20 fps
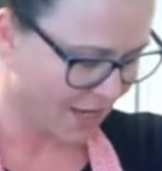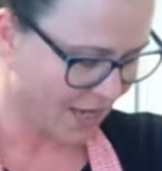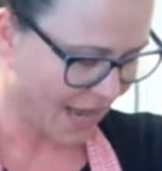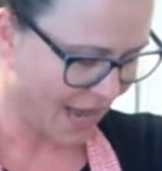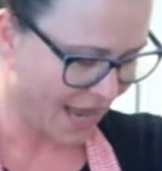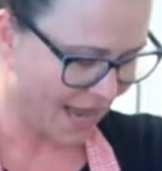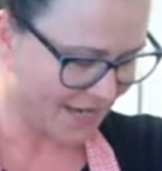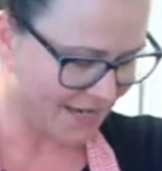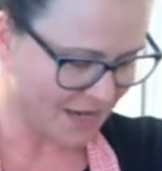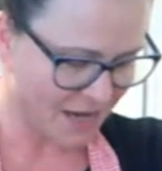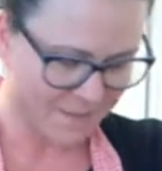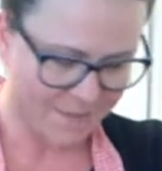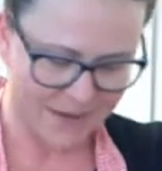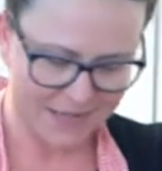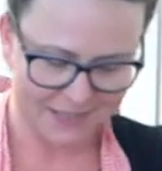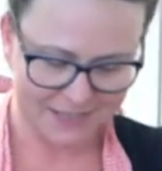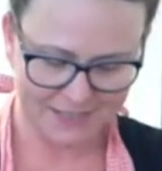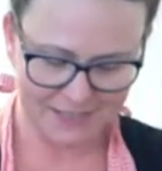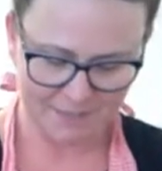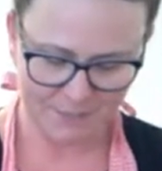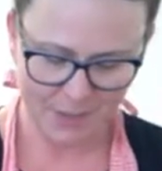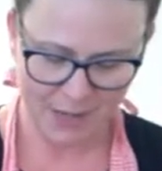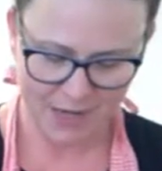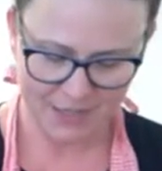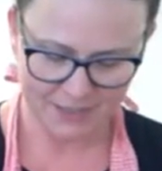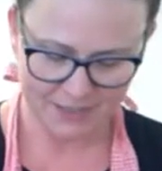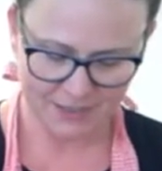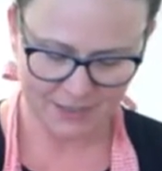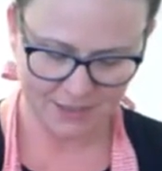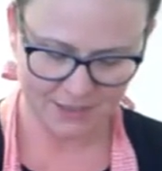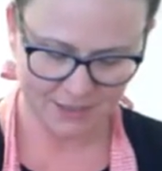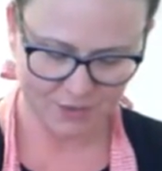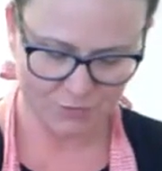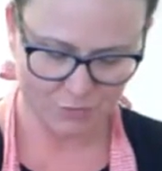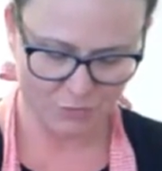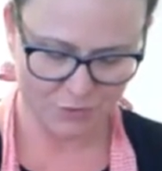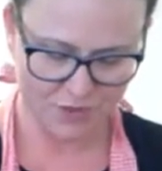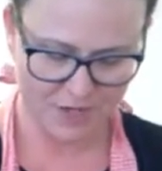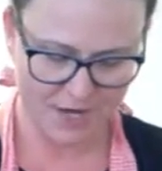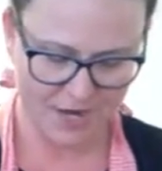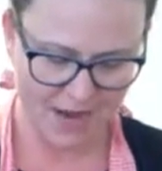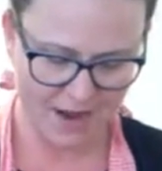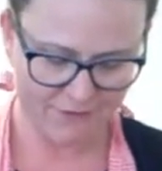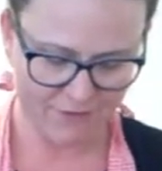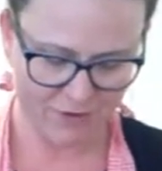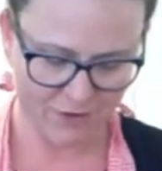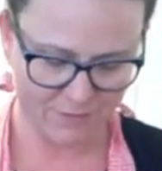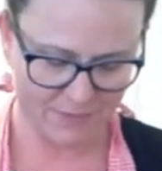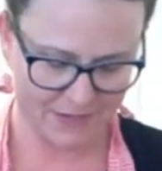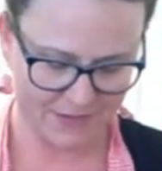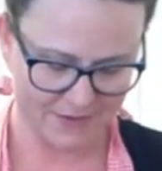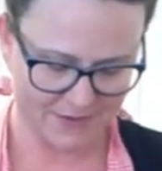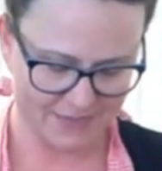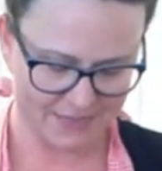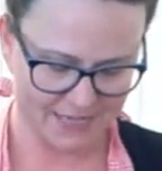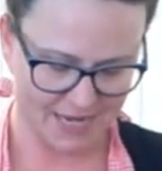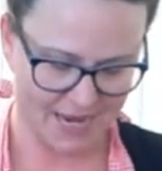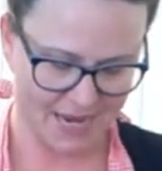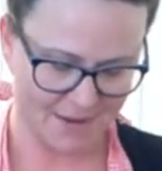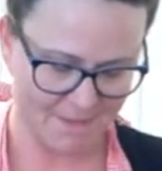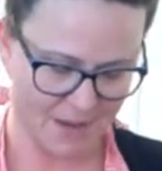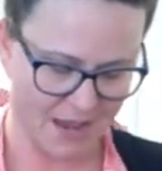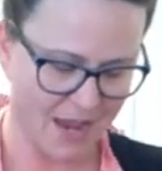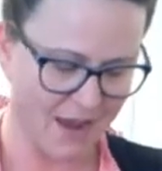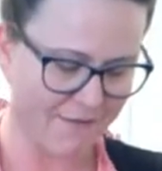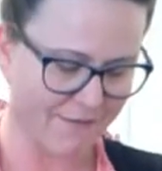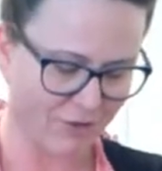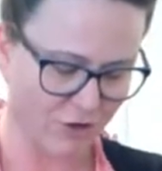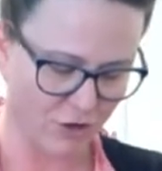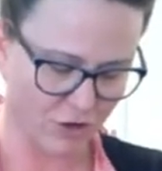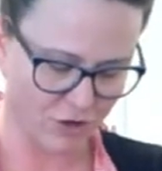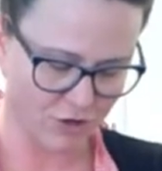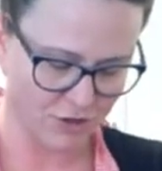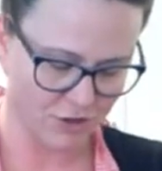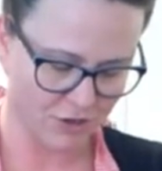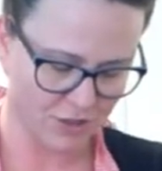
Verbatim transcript: Add nutmeg to some pasta, you will never be the same ever.